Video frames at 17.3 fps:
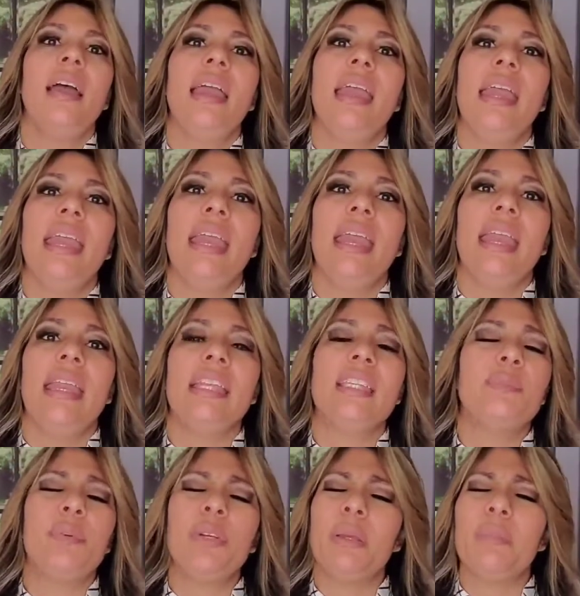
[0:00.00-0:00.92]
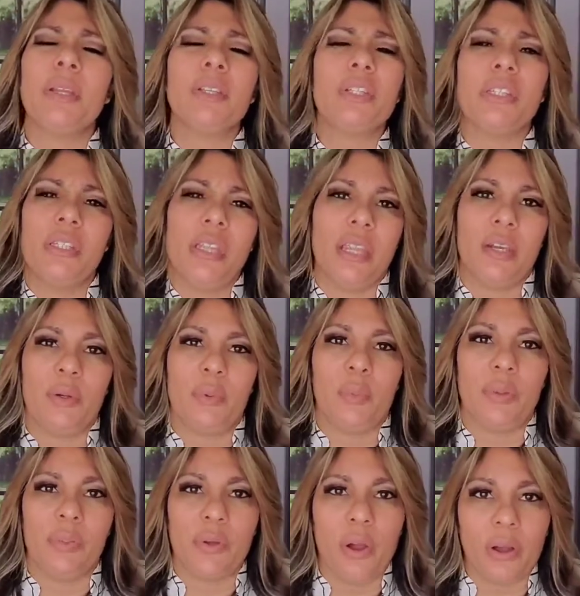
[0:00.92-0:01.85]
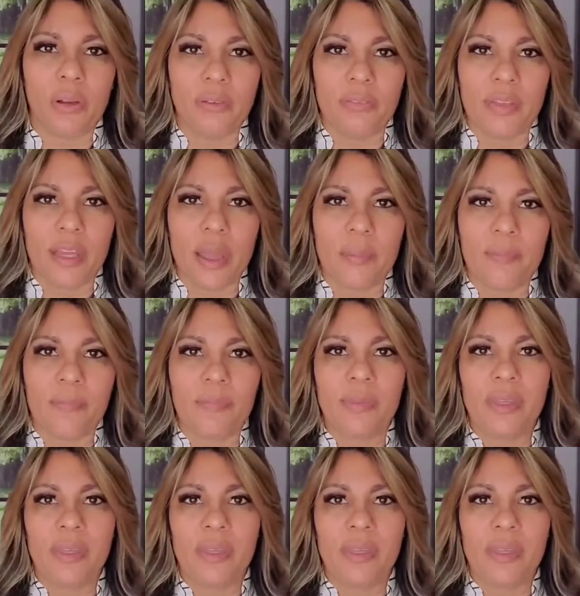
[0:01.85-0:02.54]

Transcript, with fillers: And it's pretty much standard with all of them.